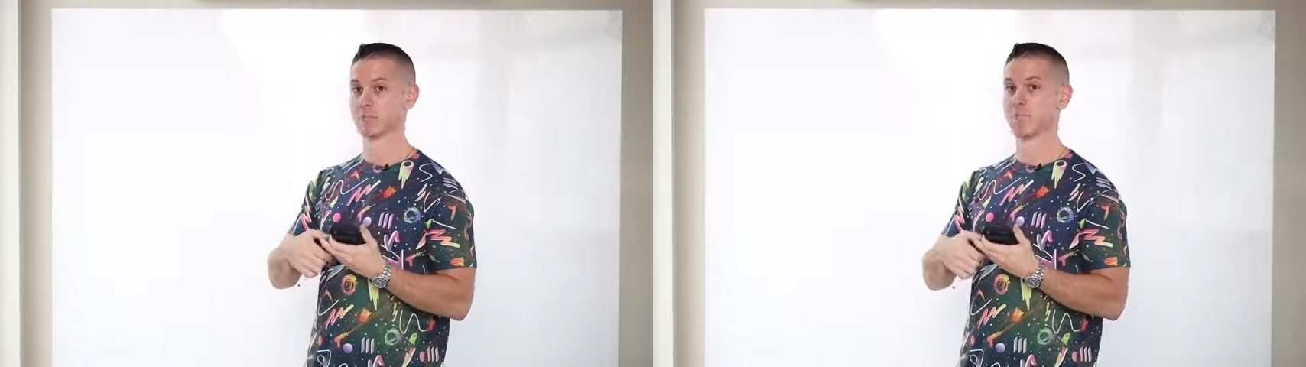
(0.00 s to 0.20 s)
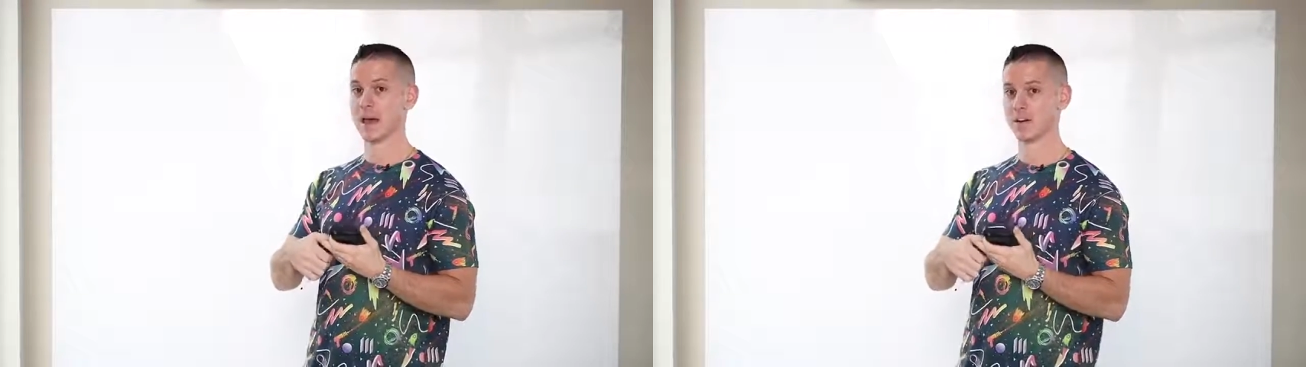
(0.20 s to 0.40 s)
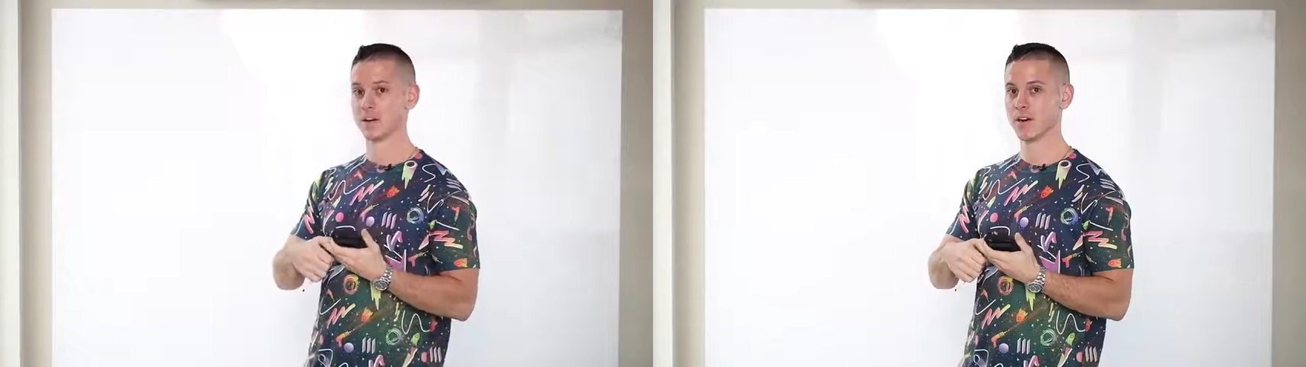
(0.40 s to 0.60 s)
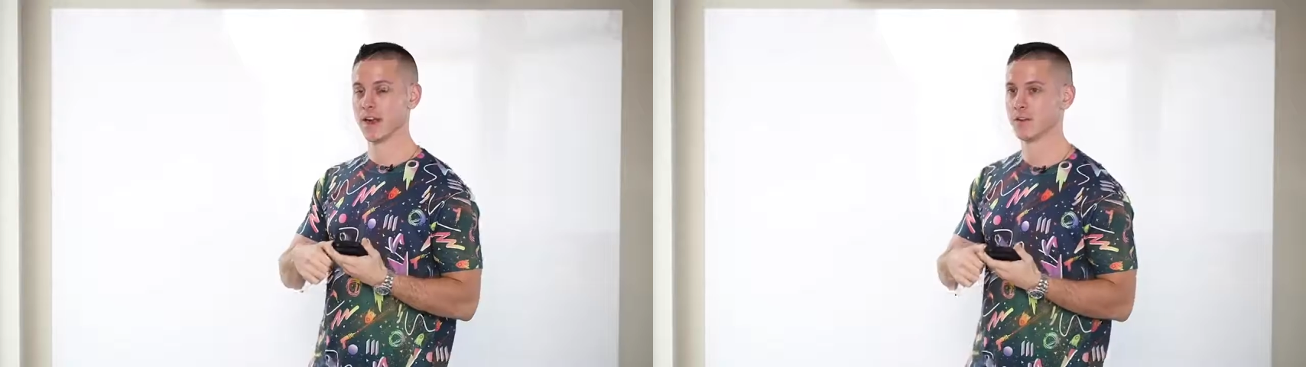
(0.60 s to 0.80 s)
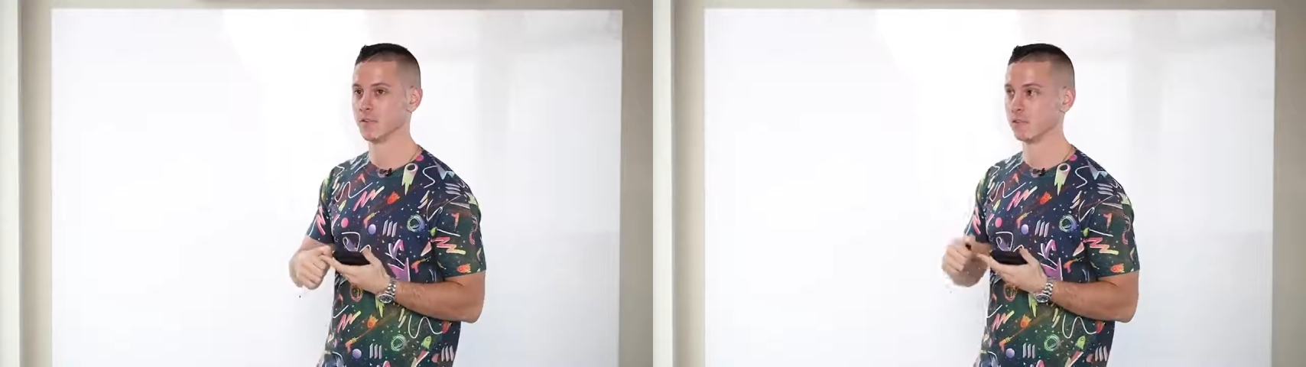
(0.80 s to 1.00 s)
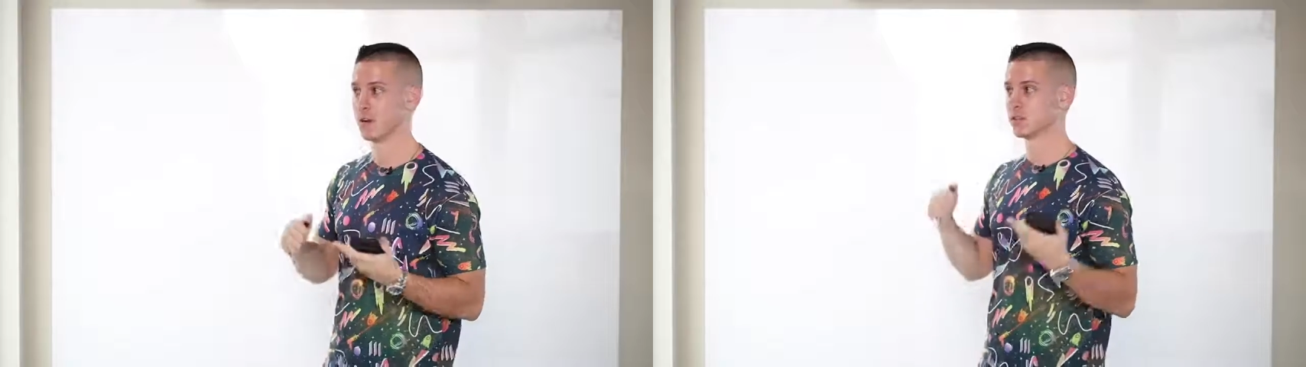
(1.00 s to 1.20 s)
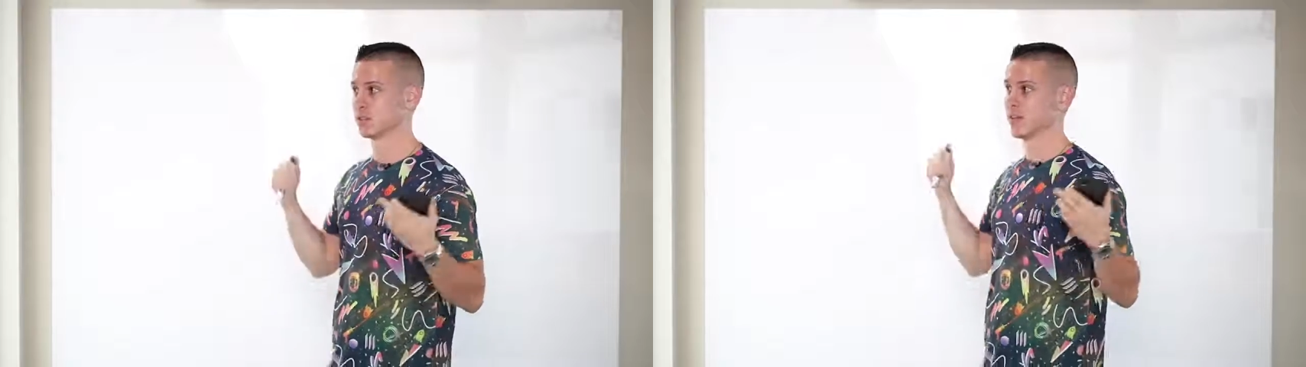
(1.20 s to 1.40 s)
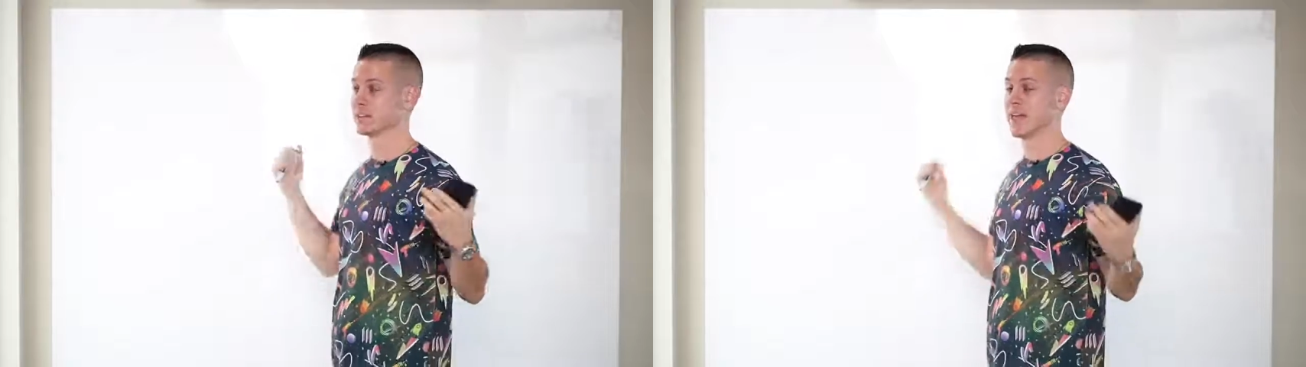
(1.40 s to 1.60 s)
better and I feel much
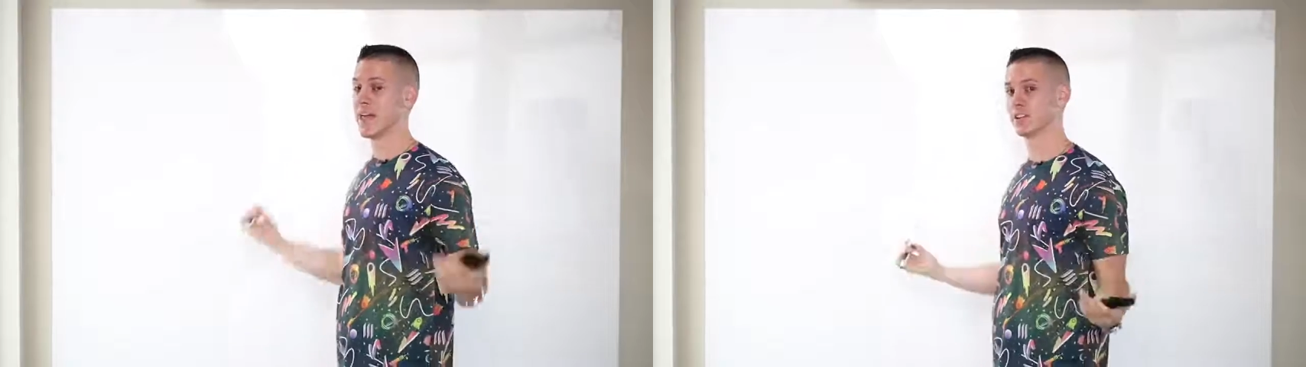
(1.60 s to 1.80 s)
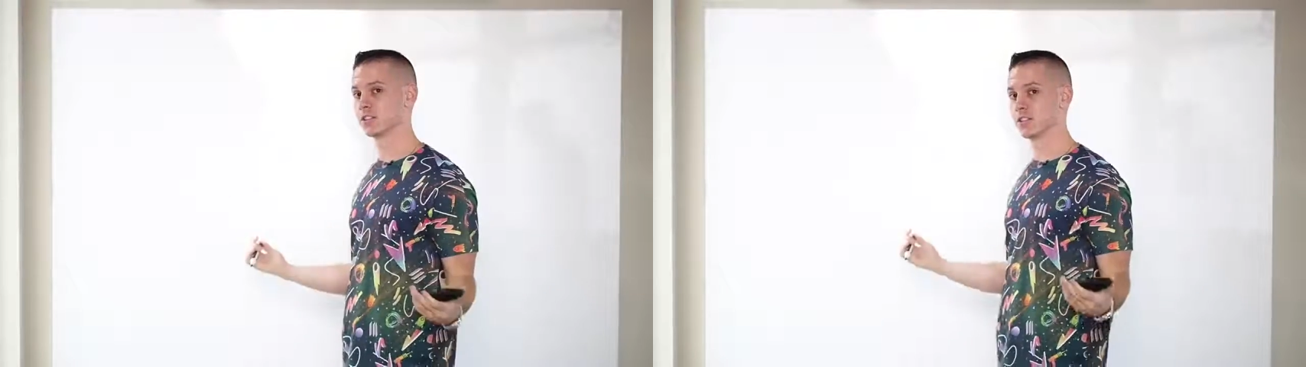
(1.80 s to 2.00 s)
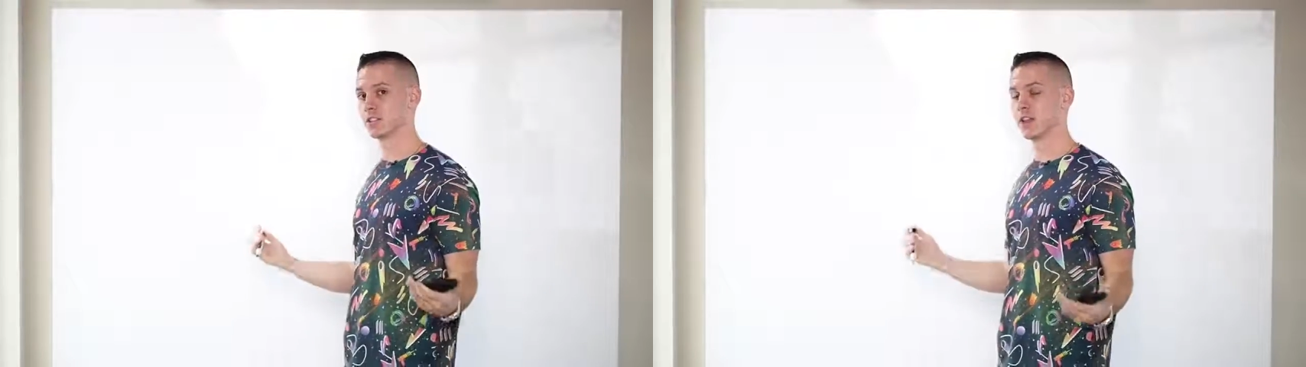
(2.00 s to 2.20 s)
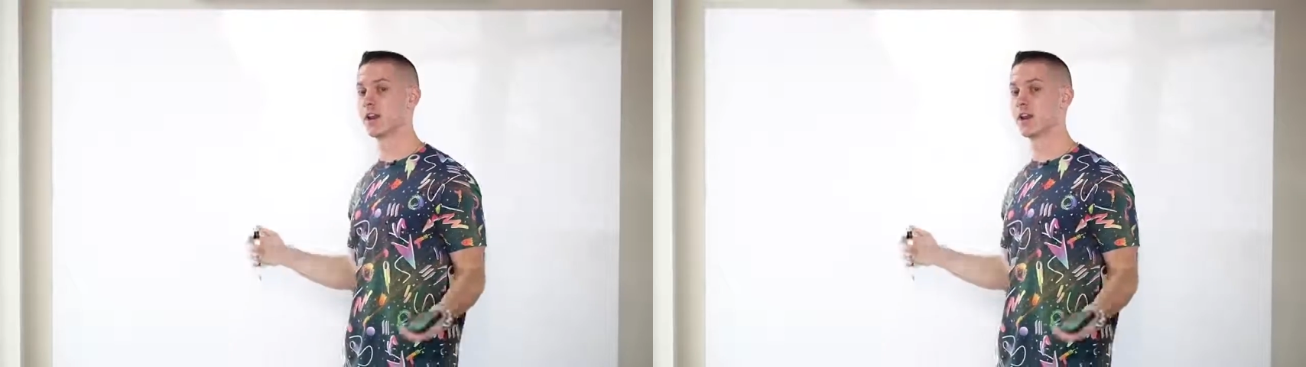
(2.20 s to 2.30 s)
less anxious and